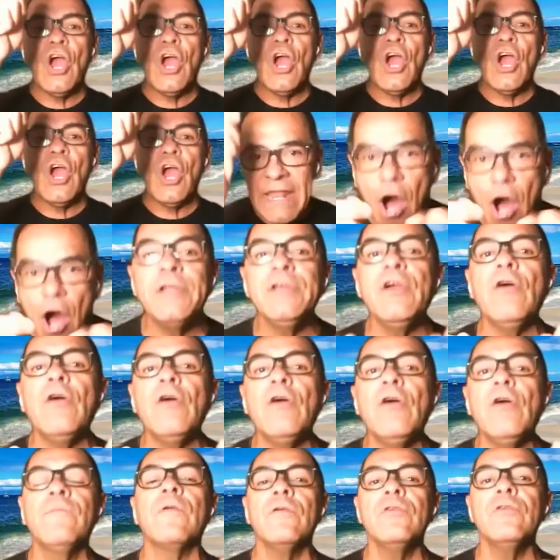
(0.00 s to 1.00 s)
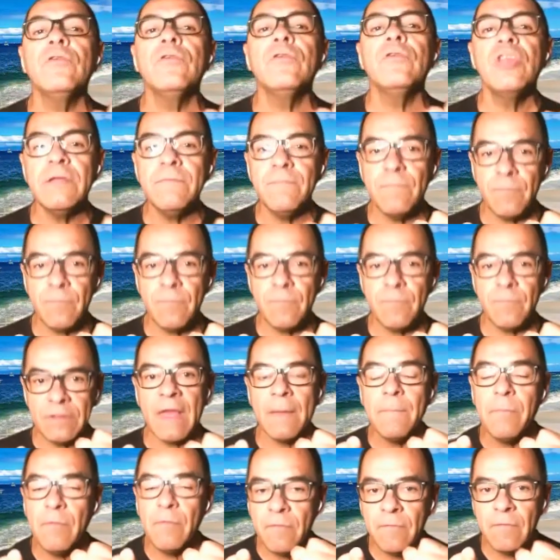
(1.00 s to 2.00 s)
that audio version, for
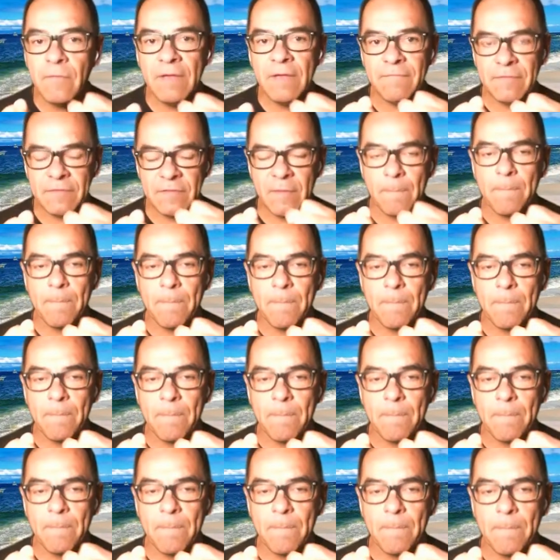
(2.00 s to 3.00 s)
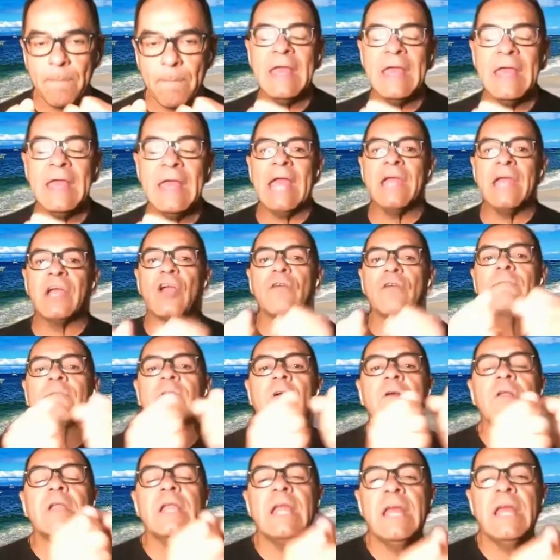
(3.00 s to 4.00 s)
example, if it's a podcast, and
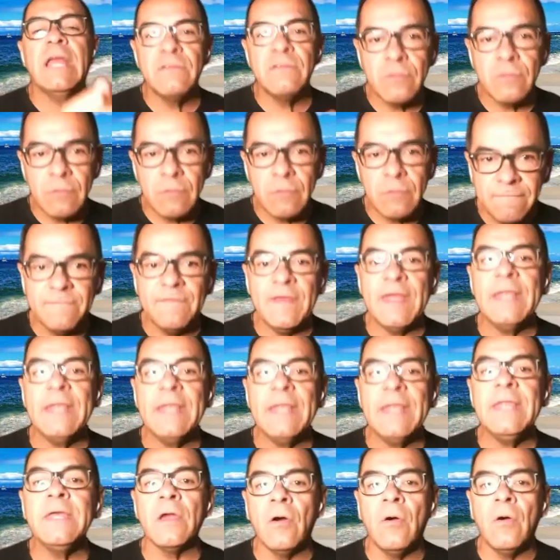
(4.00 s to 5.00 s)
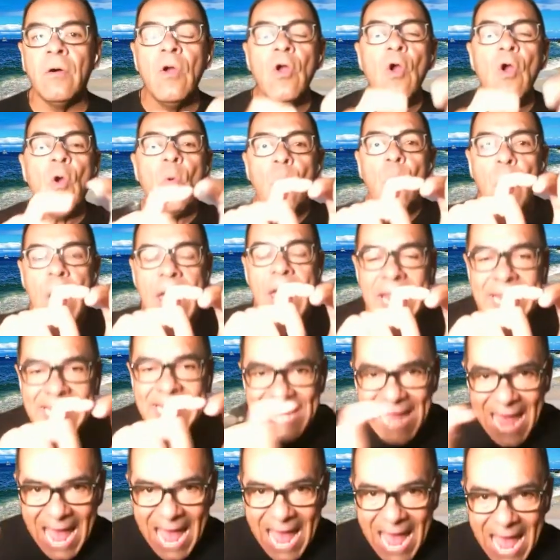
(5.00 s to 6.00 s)
convert it into a video
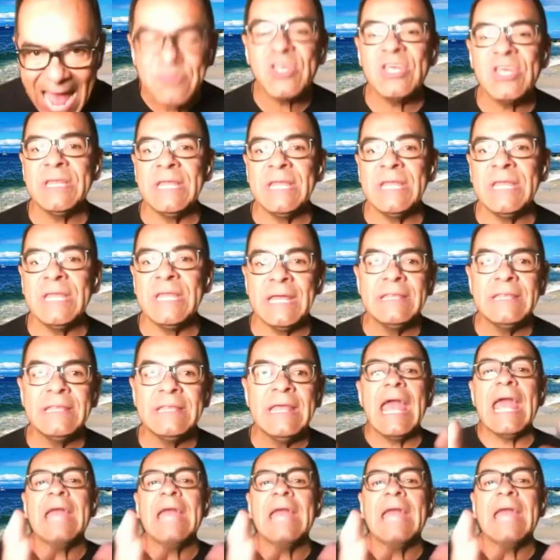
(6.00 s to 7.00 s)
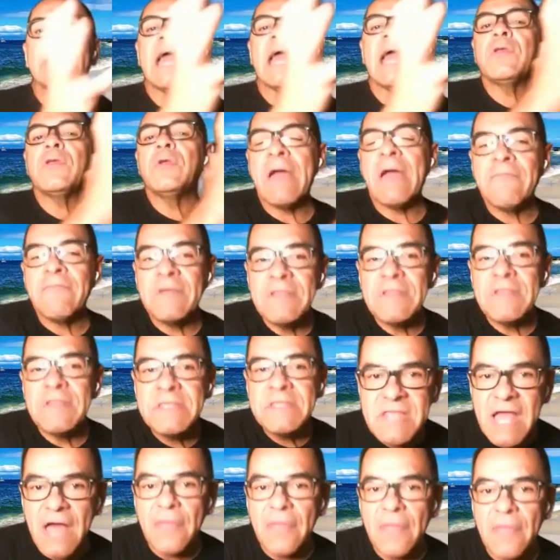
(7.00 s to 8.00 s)
and caption it. And now you have
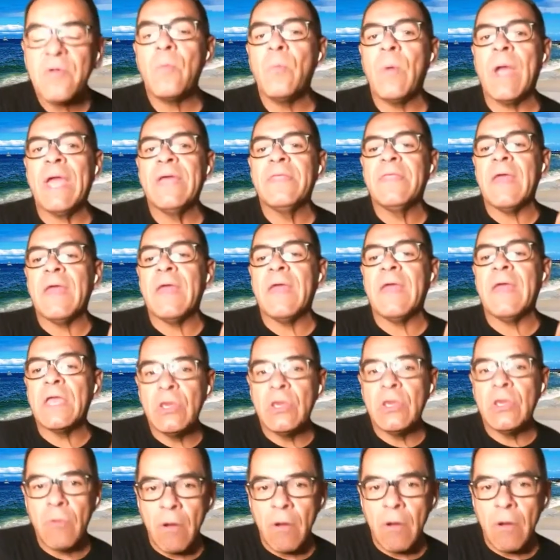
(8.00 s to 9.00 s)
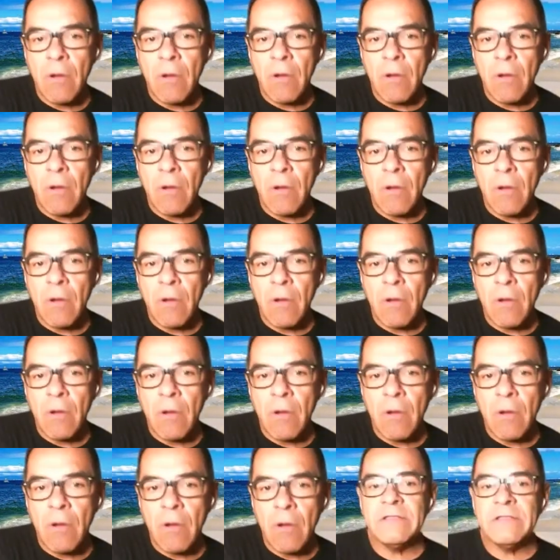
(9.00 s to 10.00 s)
another way that you are promoting your
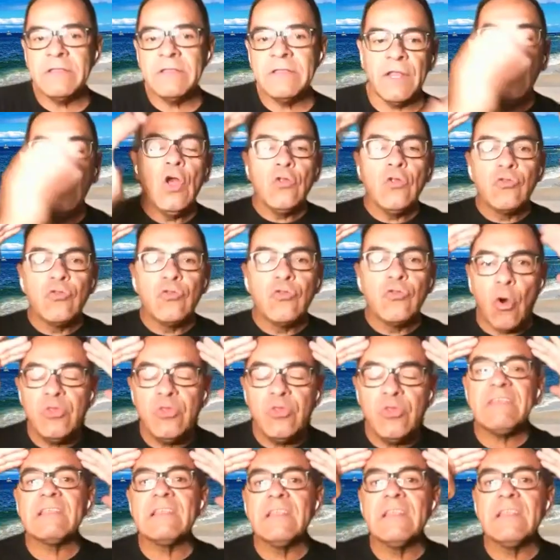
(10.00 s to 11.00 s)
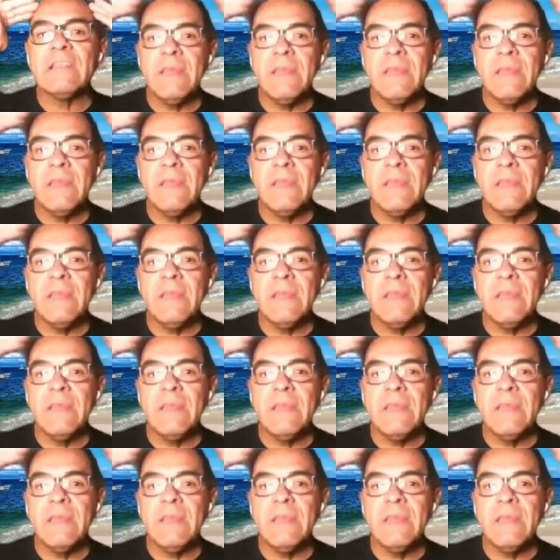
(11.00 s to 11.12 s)
content. Don't just